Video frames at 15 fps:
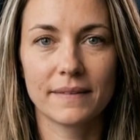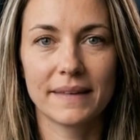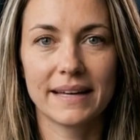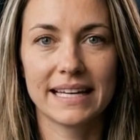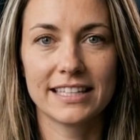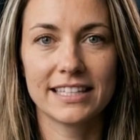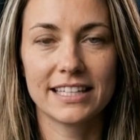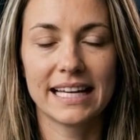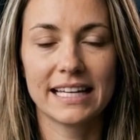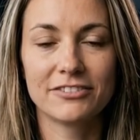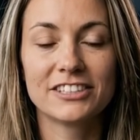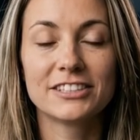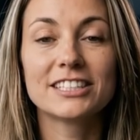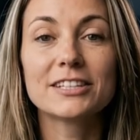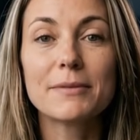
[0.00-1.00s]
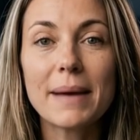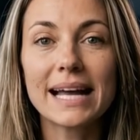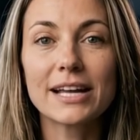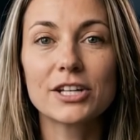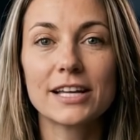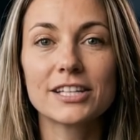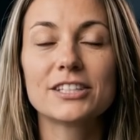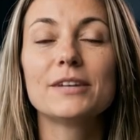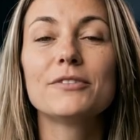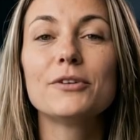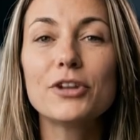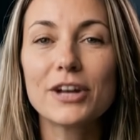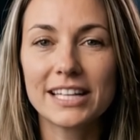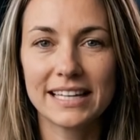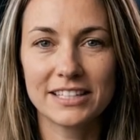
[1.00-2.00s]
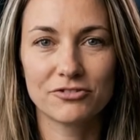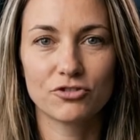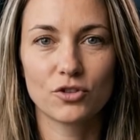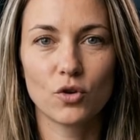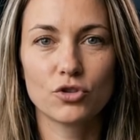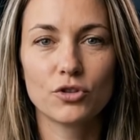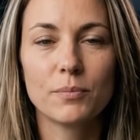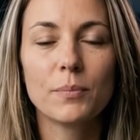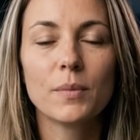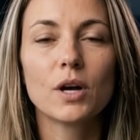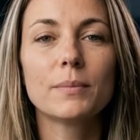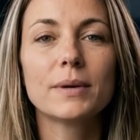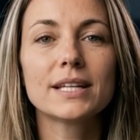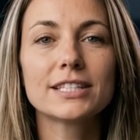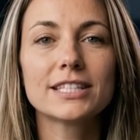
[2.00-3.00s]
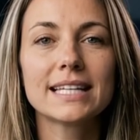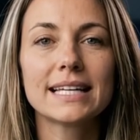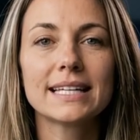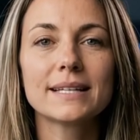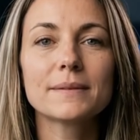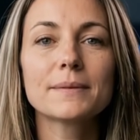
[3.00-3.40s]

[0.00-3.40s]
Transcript: it leaves the speculative trading float permanently.